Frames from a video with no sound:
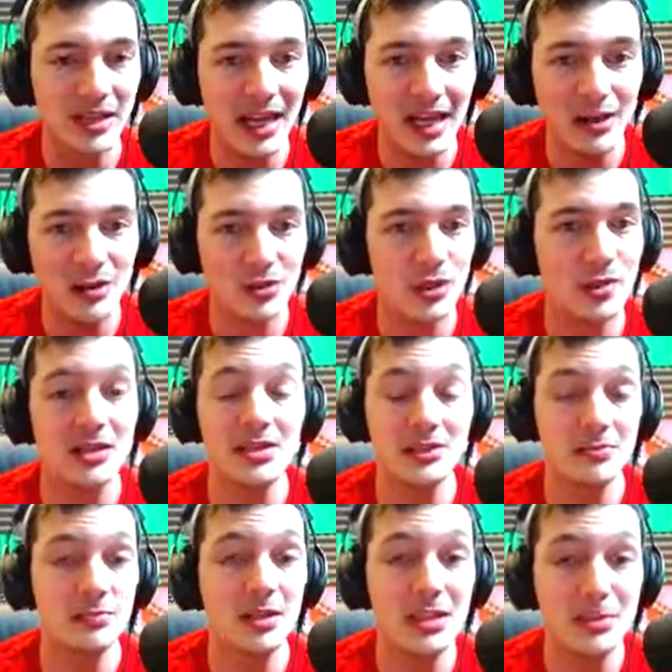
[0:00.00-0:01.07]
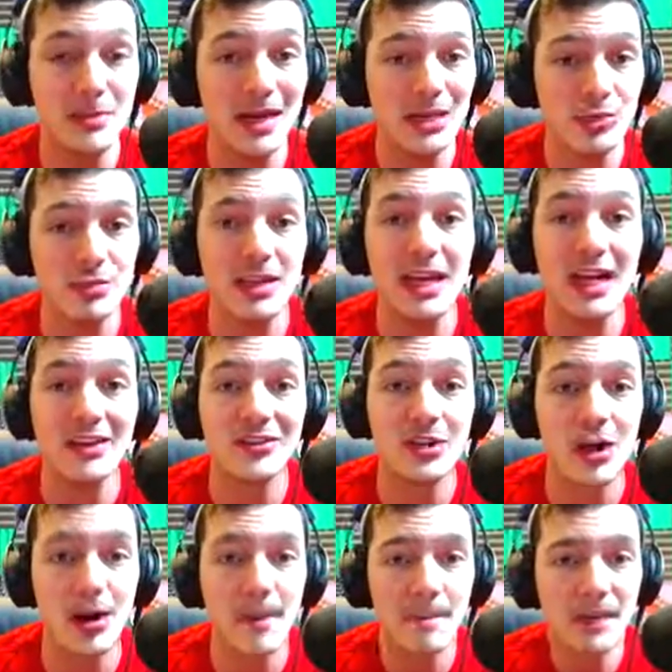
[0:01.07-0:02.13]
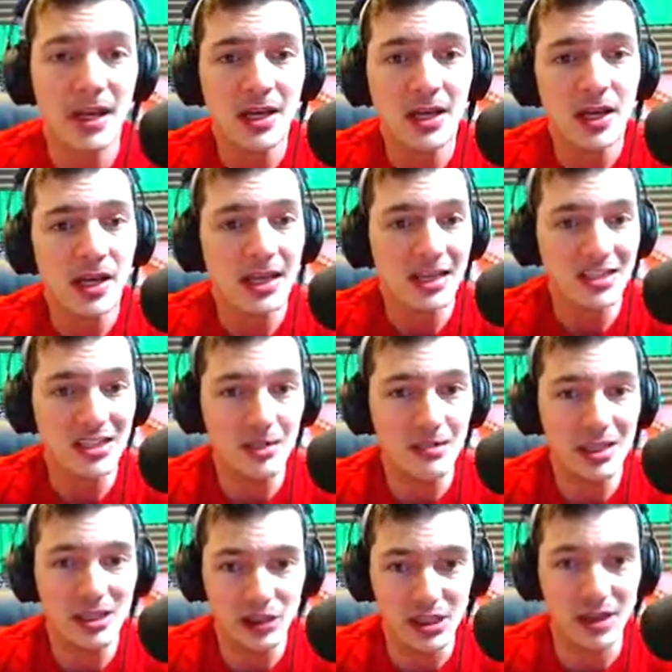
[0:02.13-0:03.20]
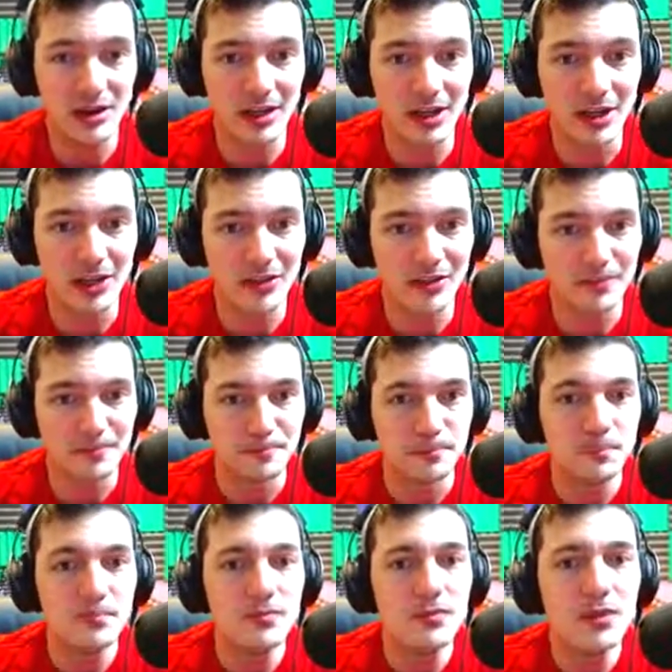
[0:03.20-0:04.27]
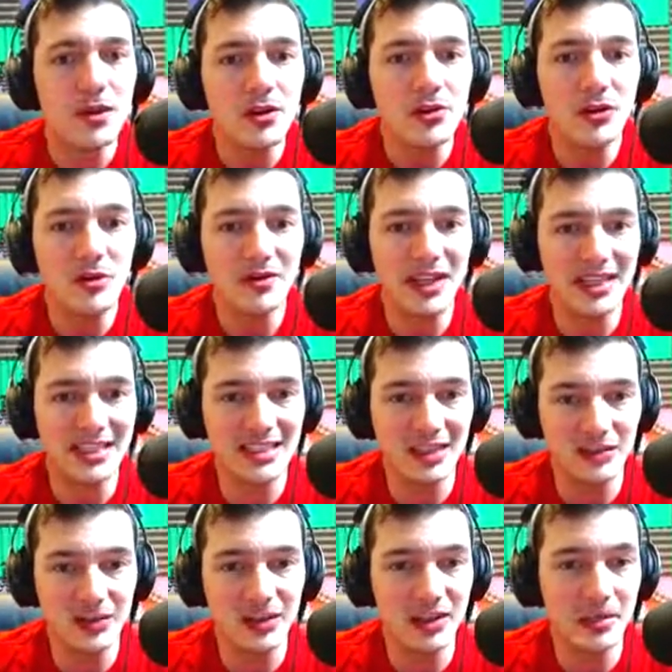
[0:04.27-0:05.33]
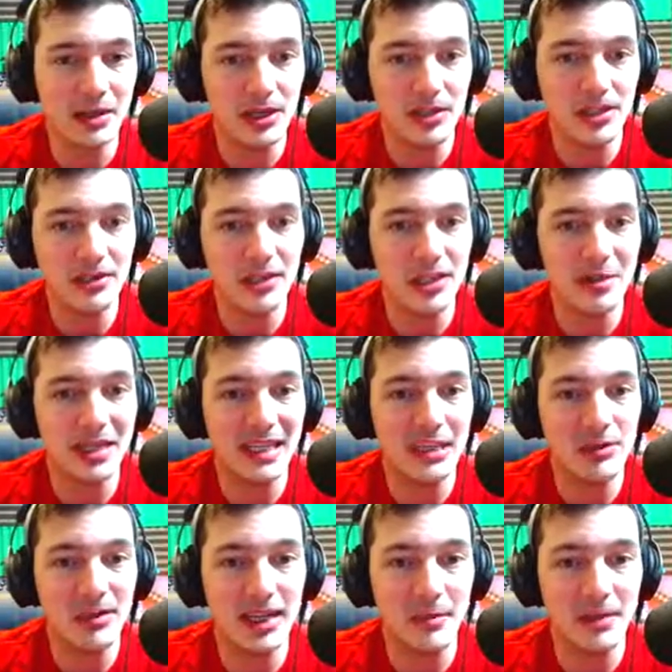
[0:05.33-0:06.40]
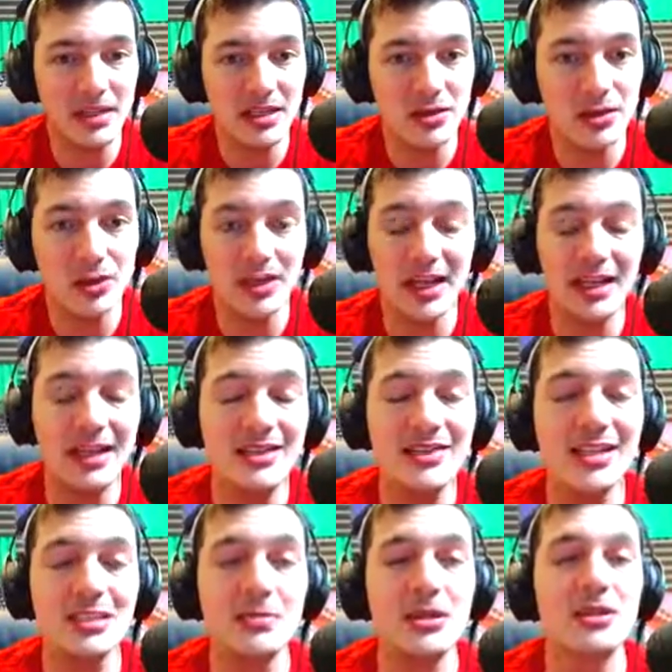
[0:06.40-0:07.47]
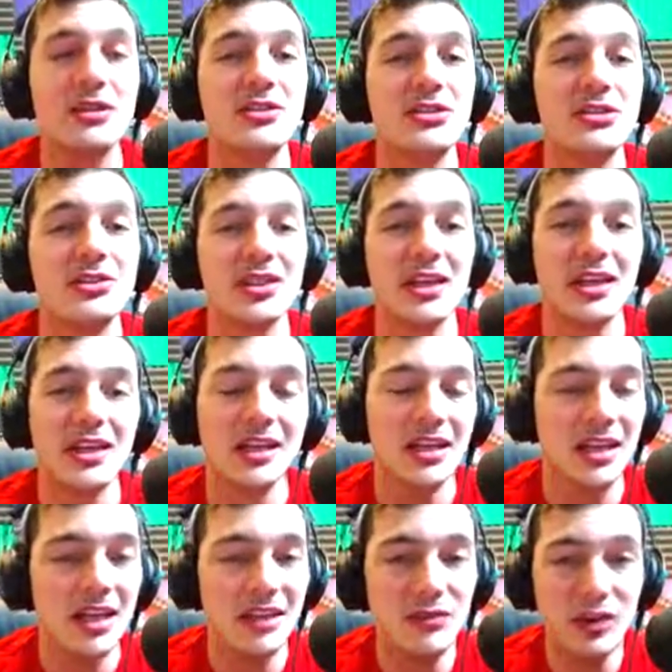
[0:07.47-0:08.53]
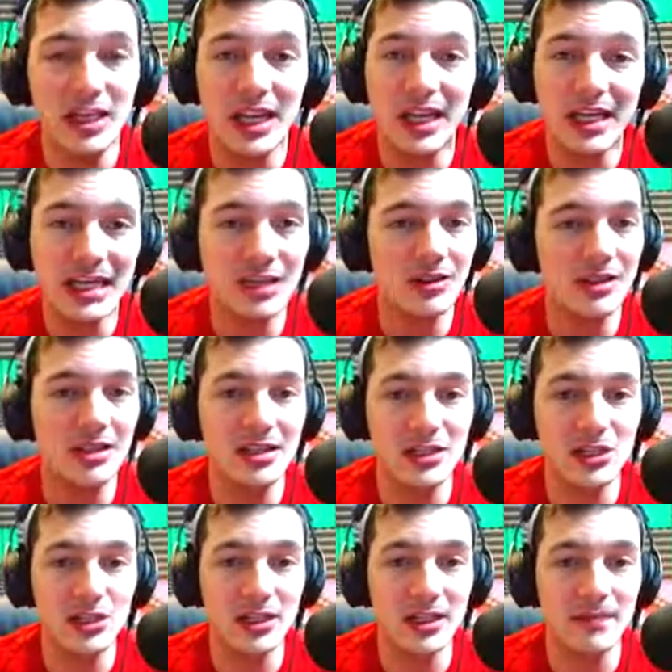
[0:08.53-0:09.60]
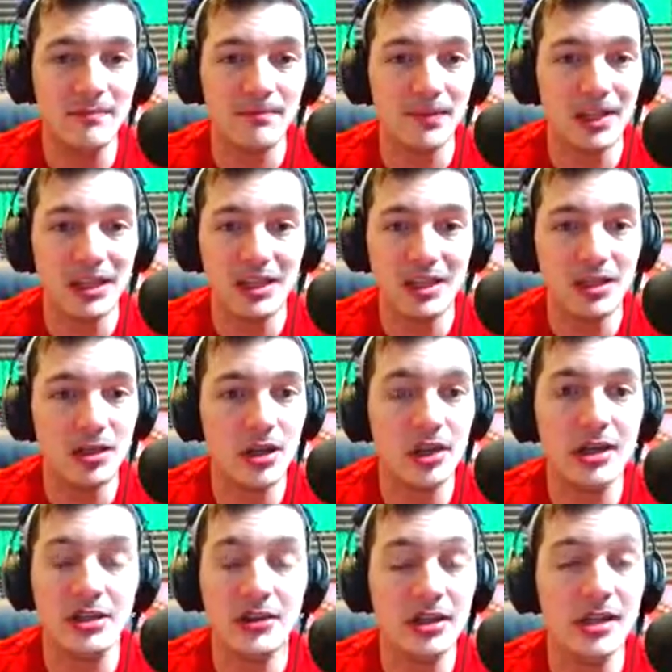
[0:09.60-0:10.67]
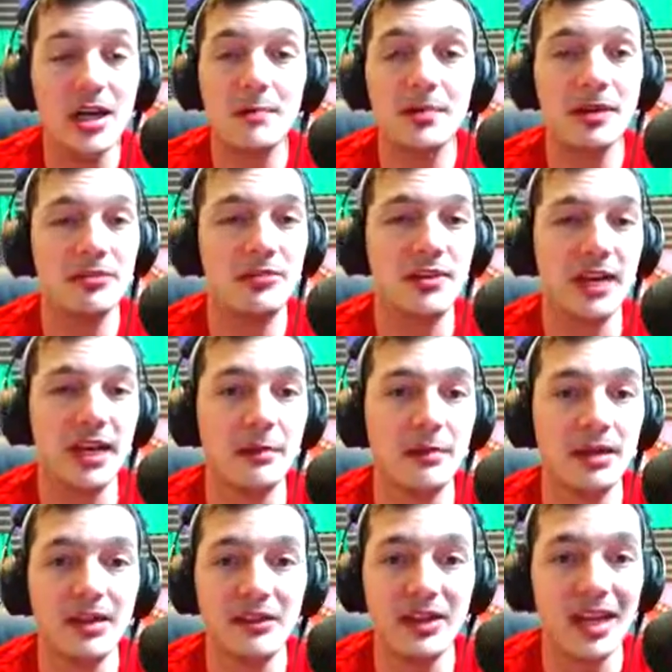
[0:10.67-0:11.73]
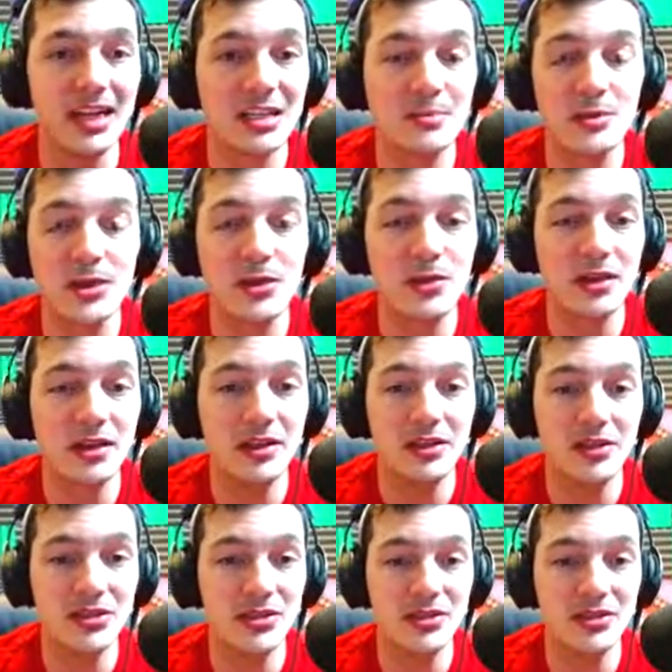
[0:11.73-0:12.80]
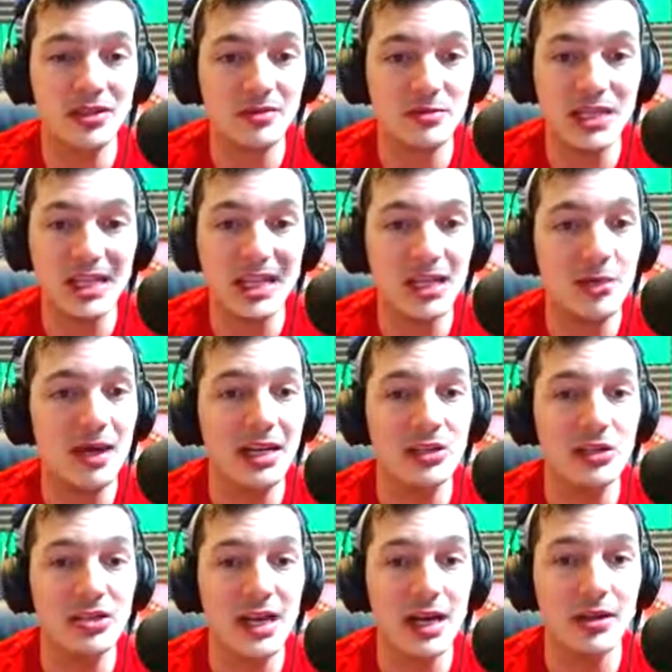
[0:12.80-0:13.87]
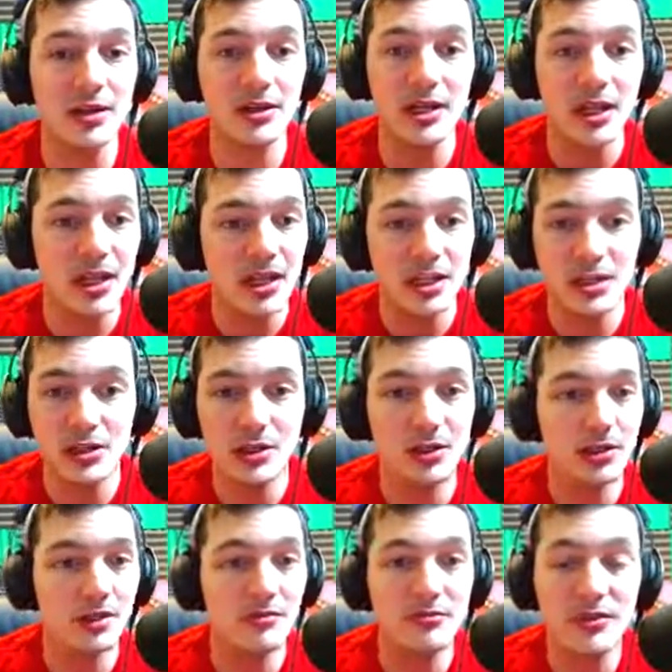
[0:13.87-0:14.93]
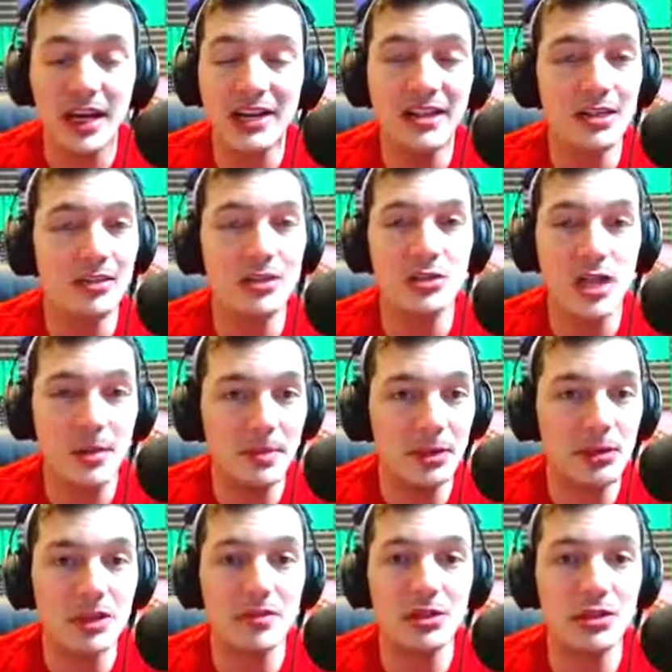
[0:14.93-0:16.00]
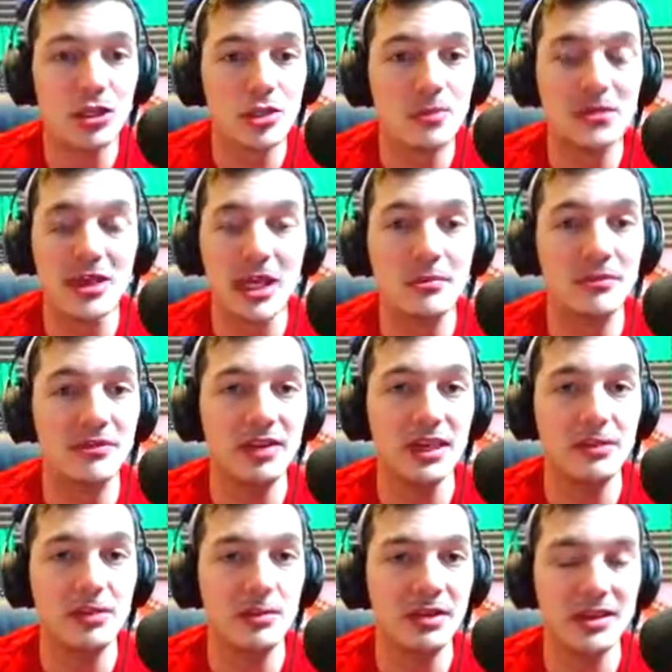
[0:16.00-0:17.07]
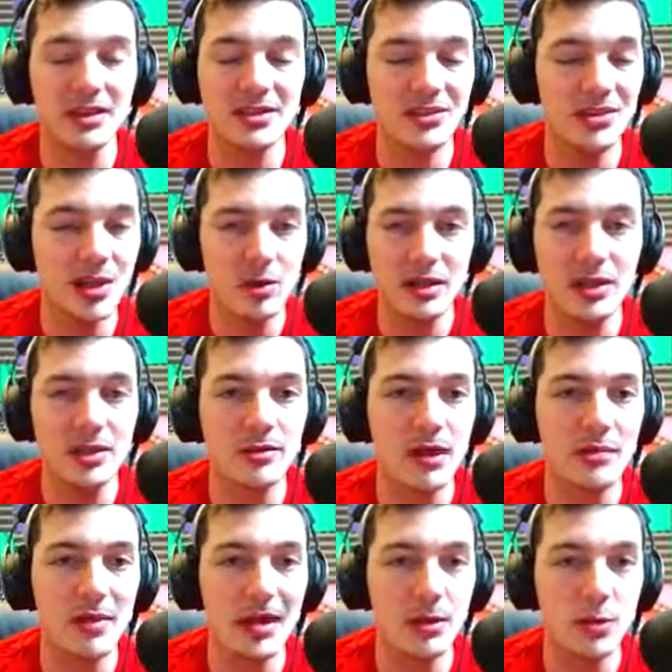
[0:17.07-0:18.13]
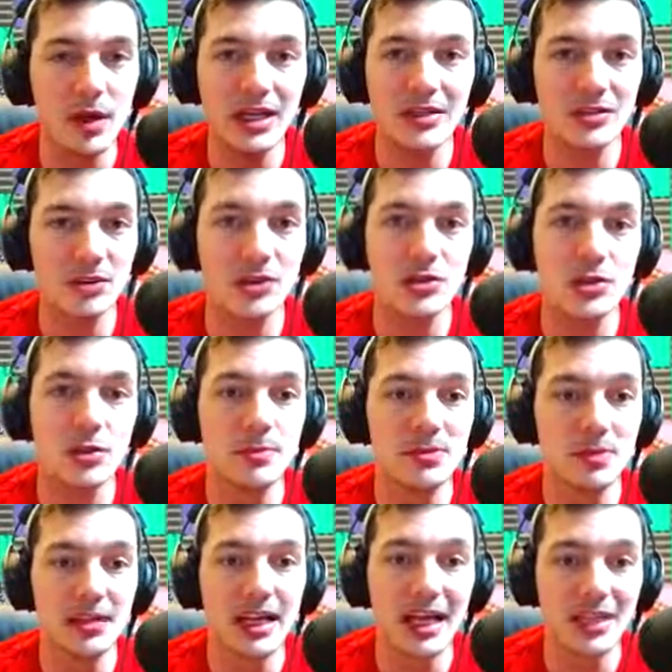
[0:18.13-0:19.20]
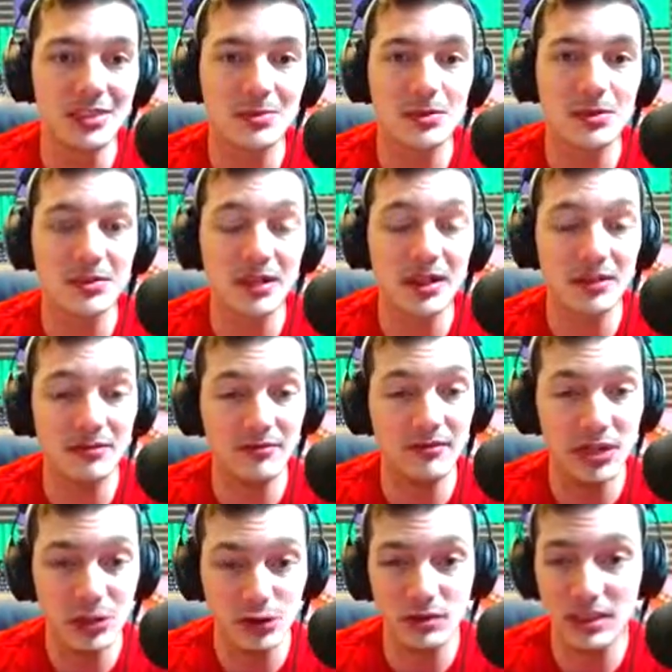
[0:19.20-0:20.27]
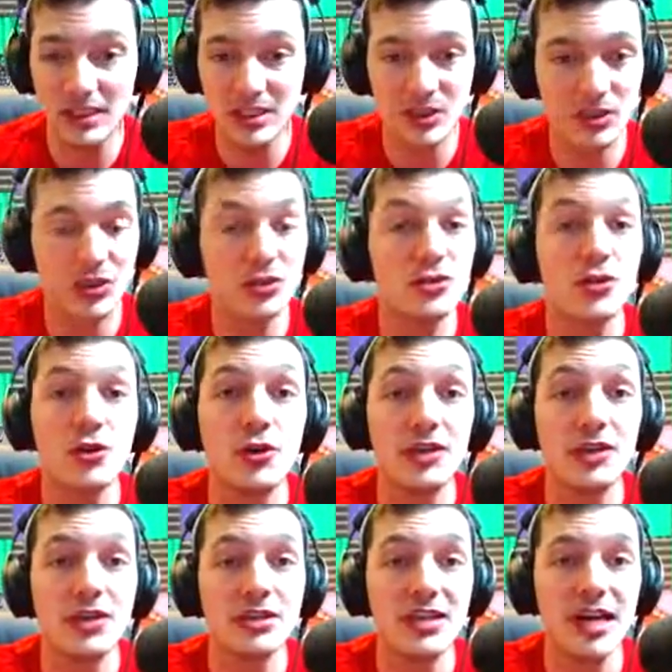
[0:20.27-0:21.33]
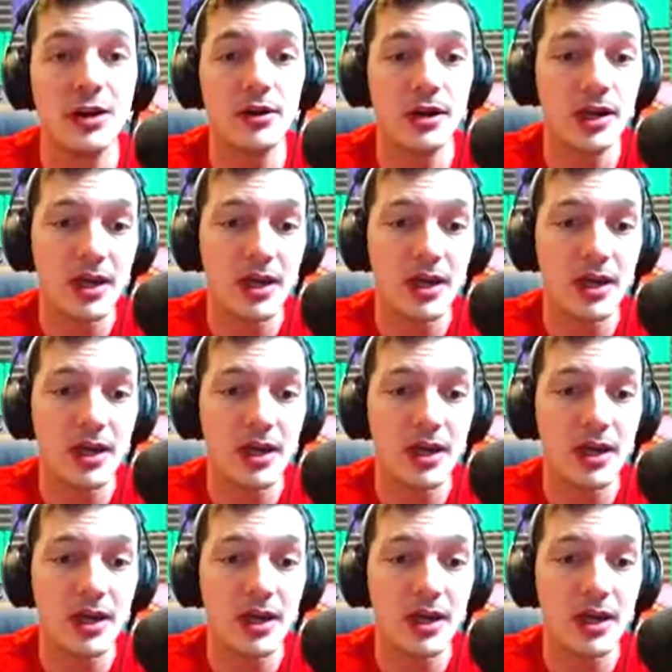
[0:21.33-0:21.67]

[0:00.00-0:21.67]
air troops. This match really has it all, except legendary cards. So we've got Teslas in the middle there. They're going to be killing that minion horde, and his Expo is just, if you can't kill it initially, you're in an uphill fight because the Expo is just ticking away at your tower. You're frantically dropping whatever troops come available because no one in their right mind waits for troops when the Expo is visually just destroying your tower.